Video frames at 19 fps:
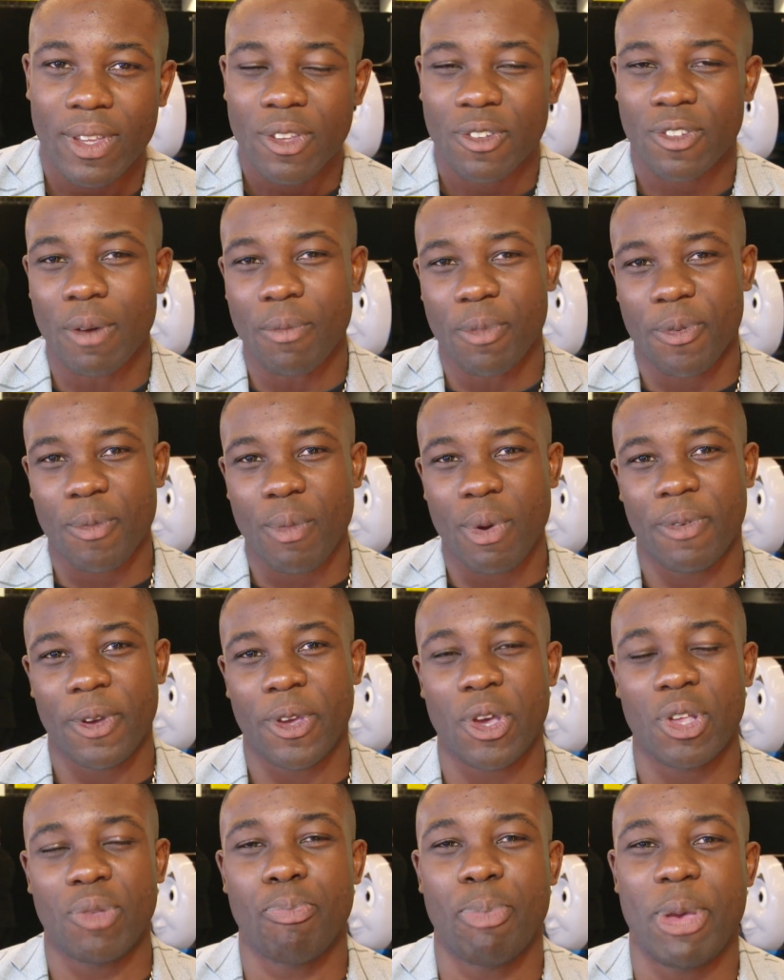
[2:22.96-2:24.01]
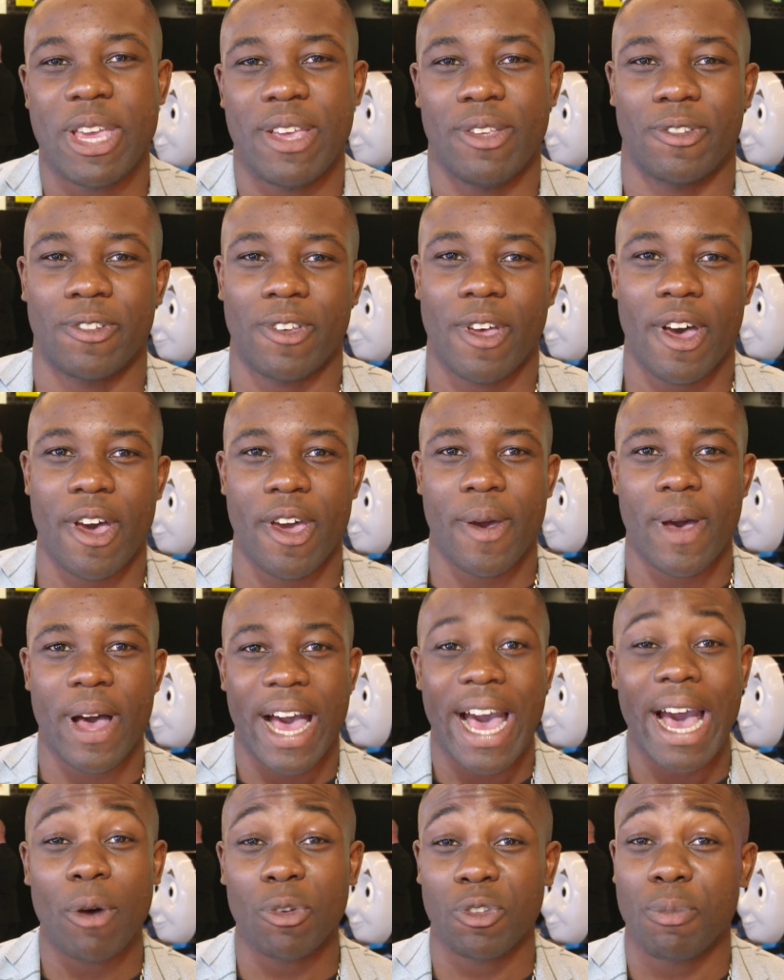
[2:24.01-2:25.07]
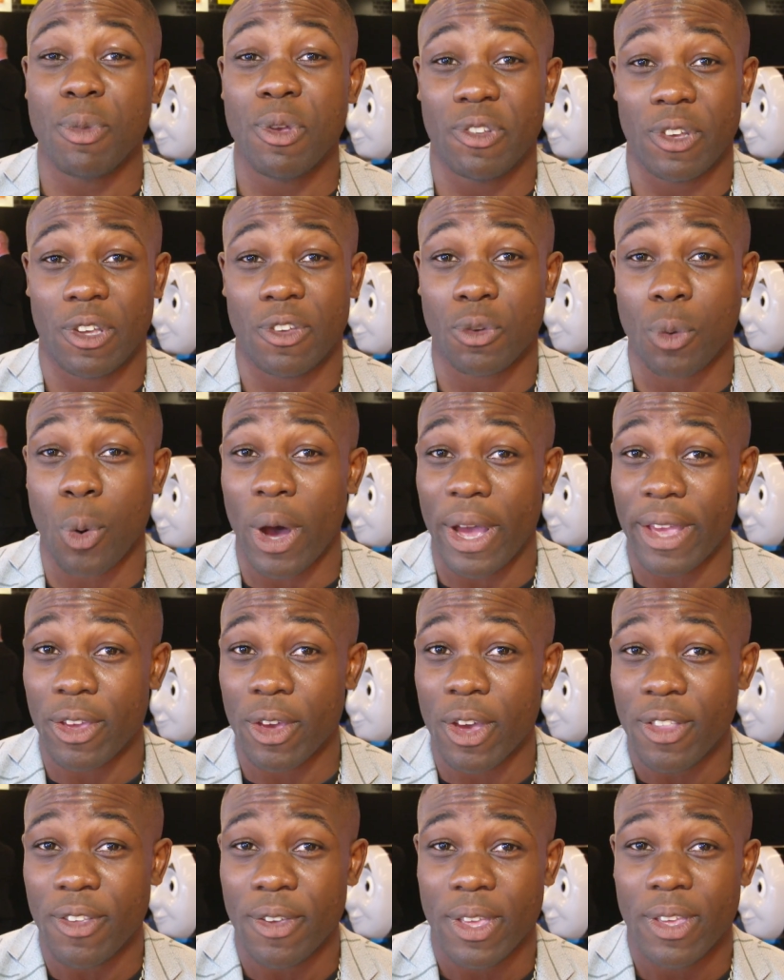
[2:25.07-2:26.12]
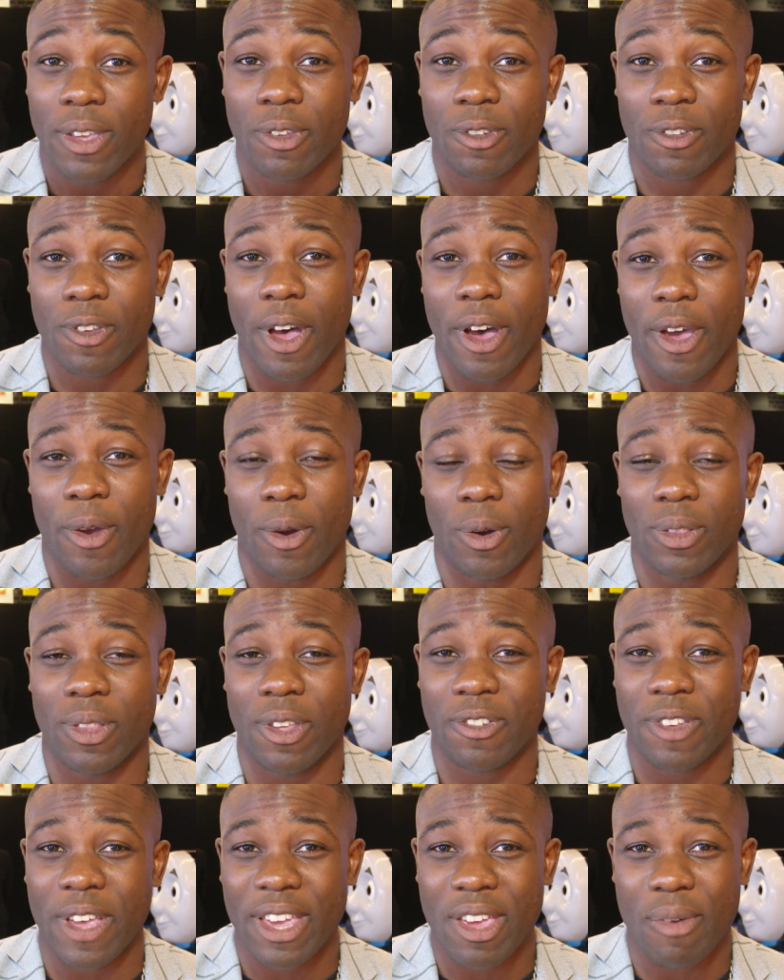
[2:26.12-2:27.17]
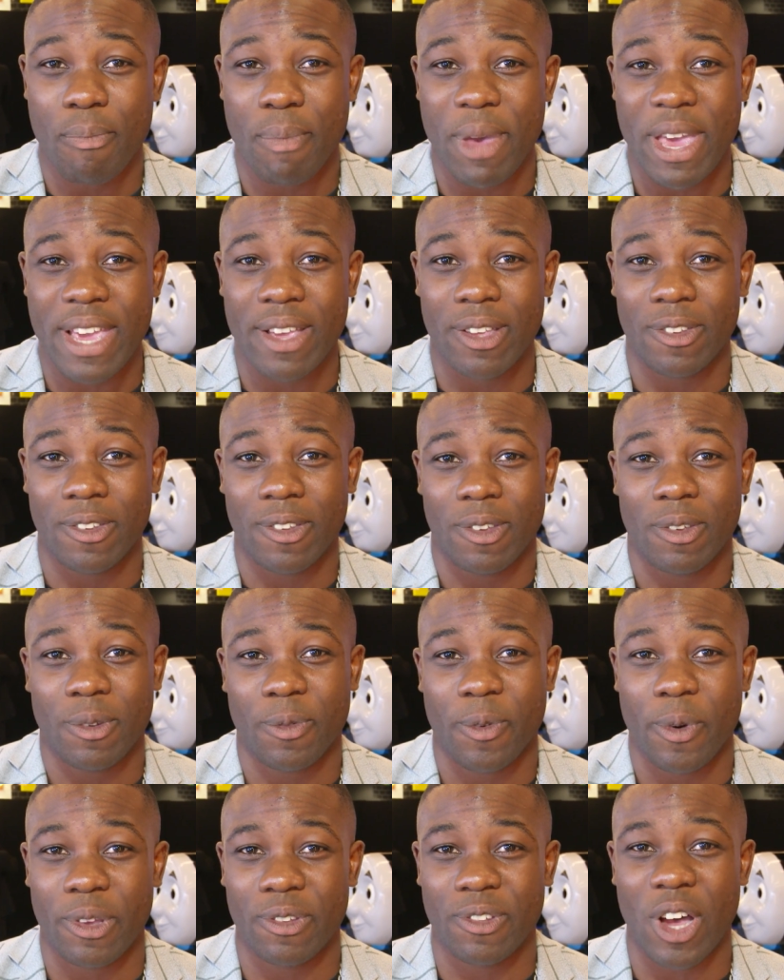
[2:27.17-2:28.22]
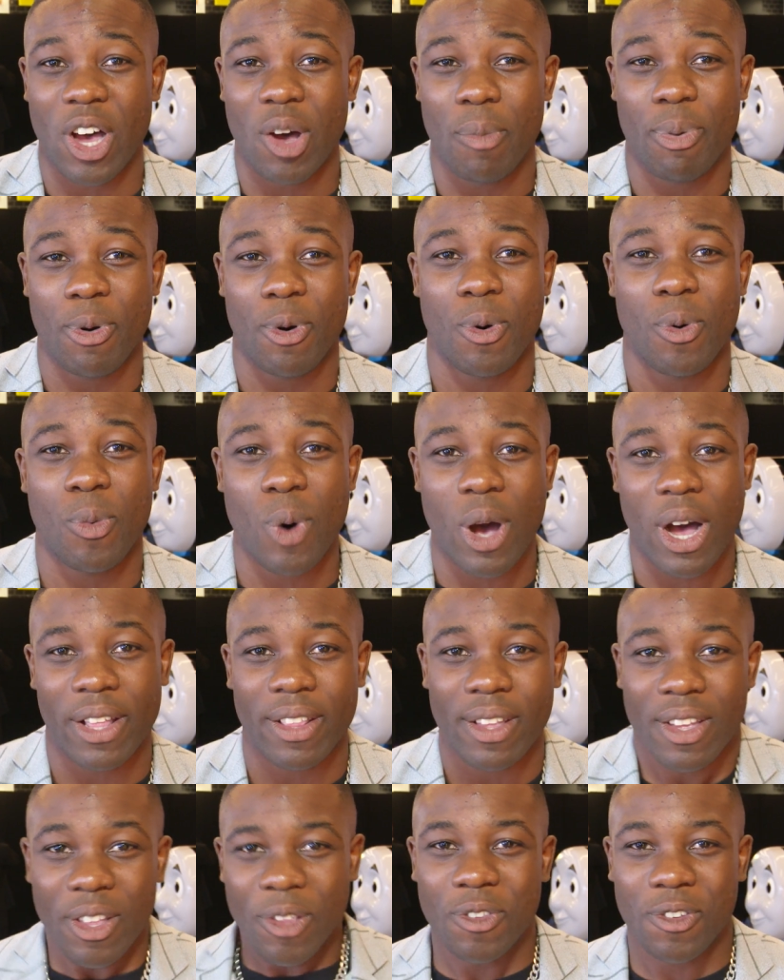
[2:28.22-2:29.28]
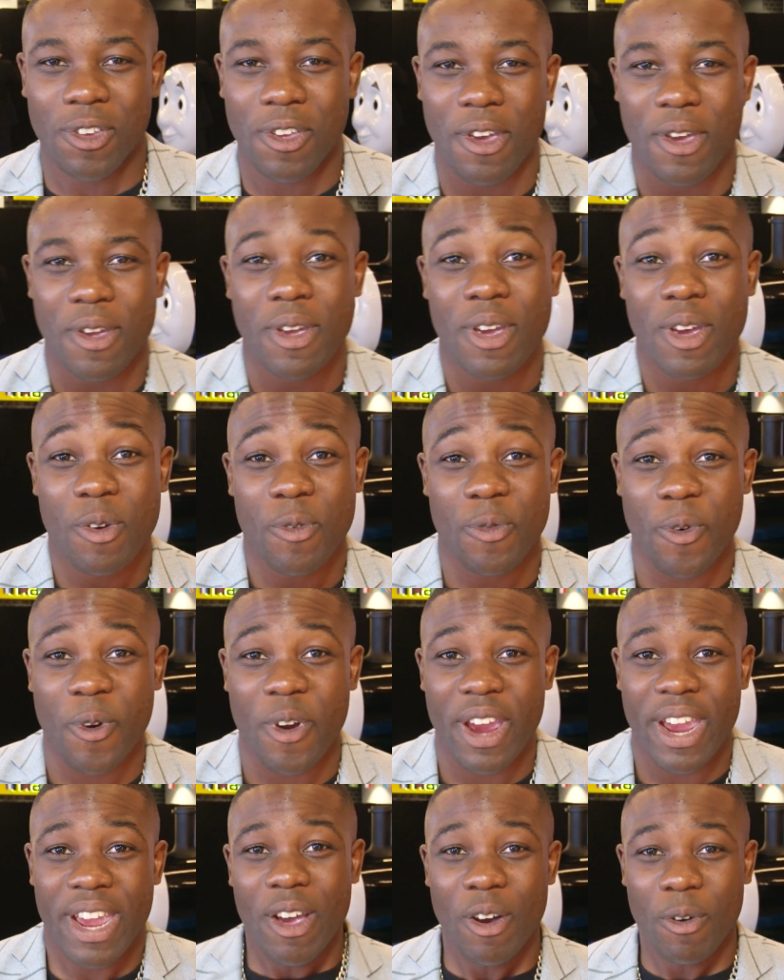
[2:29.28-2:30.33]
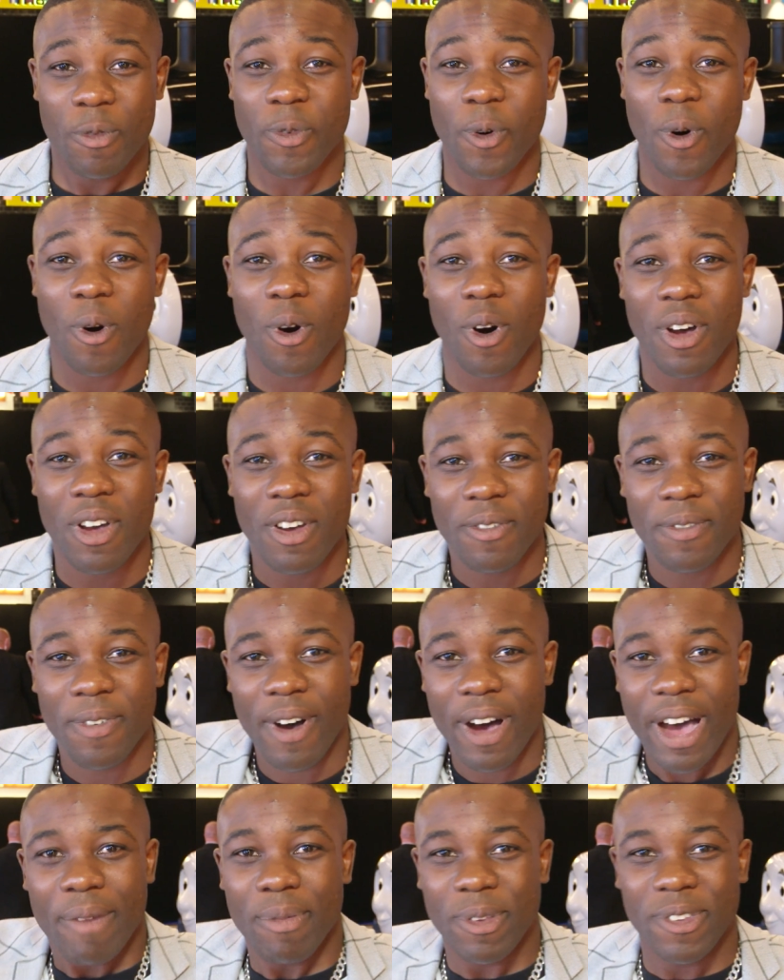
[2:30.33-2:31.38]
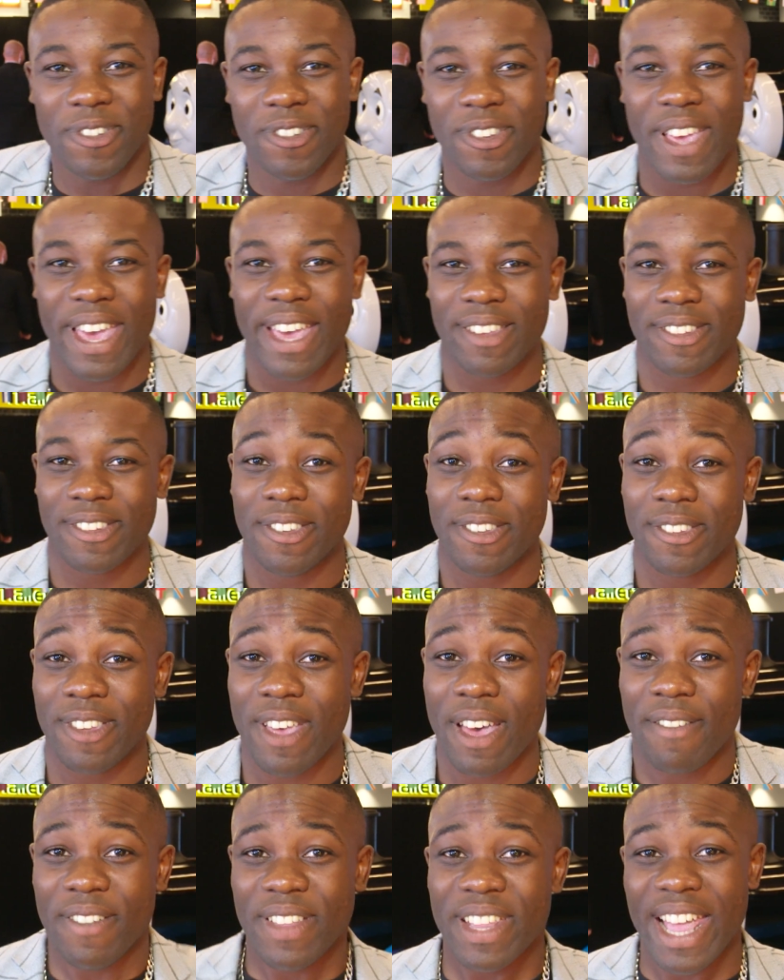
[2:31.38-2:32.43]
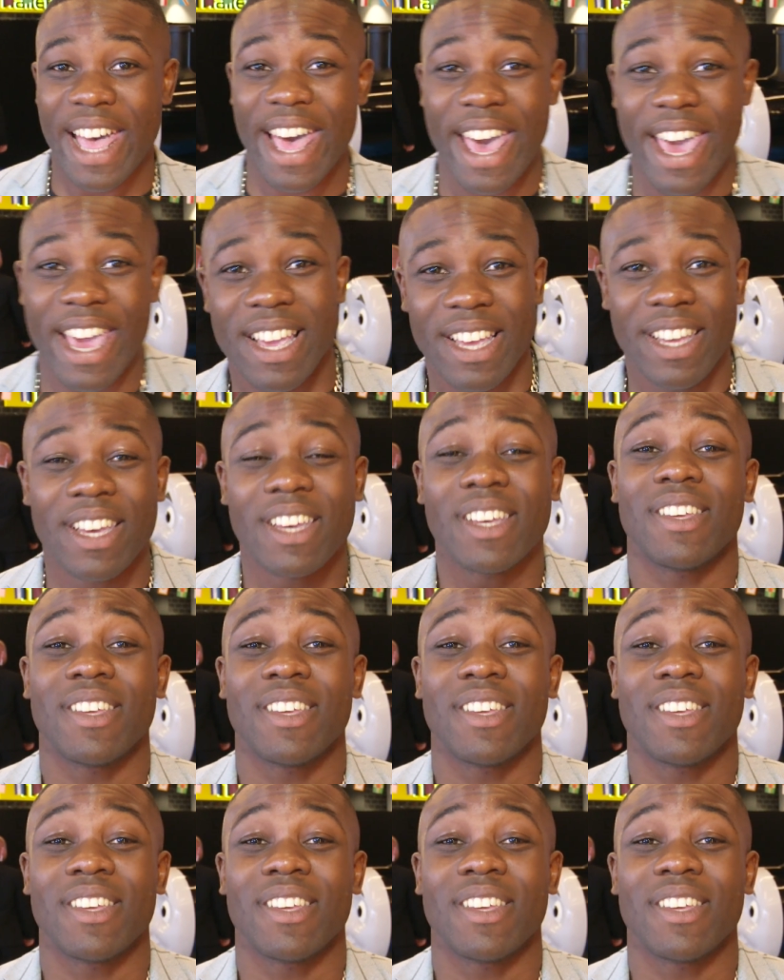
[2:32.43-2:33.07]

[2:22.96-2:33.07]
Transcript: Something with a good beat. So uh, house music is quite good. So on the second beat, for example, one, two, three, four, five, six, seven, eight.